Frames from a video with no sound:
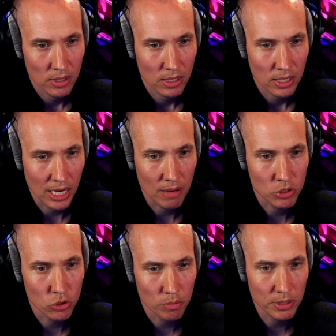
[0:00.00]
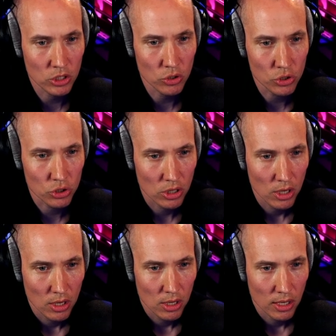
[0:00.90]
absolutely be used.
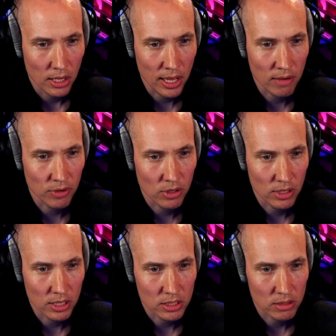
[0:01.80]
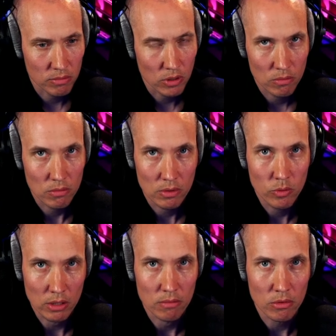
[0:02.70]
Anvil is,
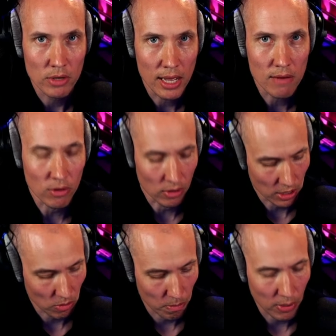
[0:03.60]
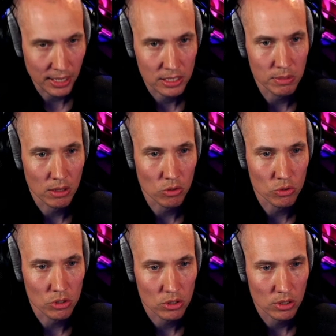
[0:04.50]
an anvil, like a blacksmith
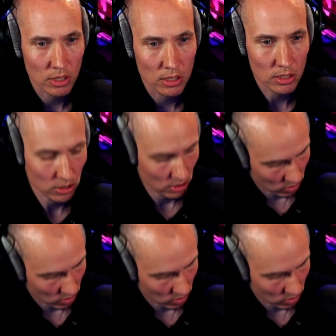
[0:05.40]
uses, and it's...